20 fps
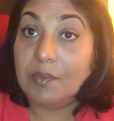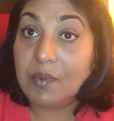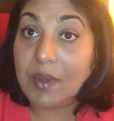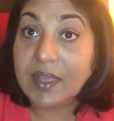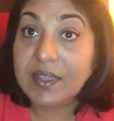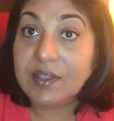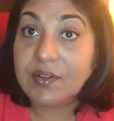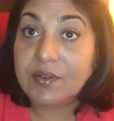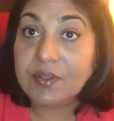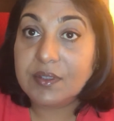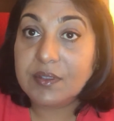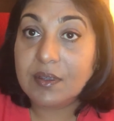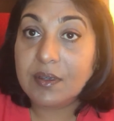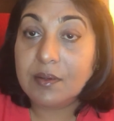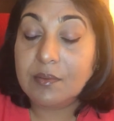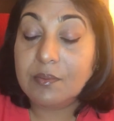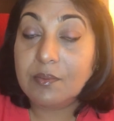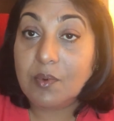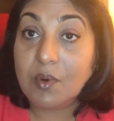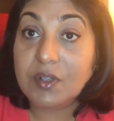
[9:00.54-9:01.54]

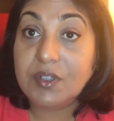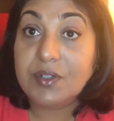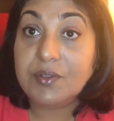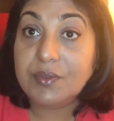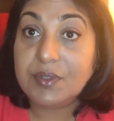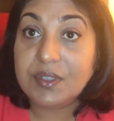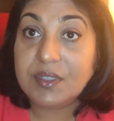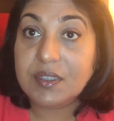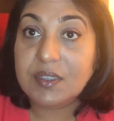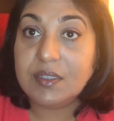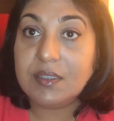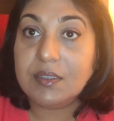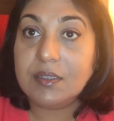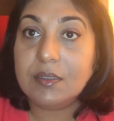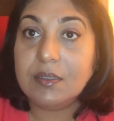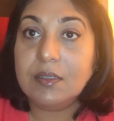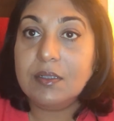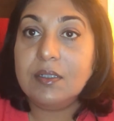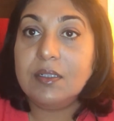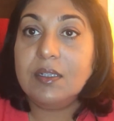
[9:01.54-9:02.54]
water
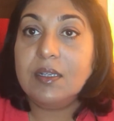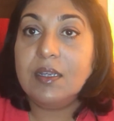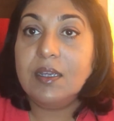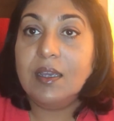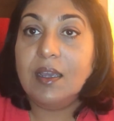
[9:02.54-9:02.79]
resistant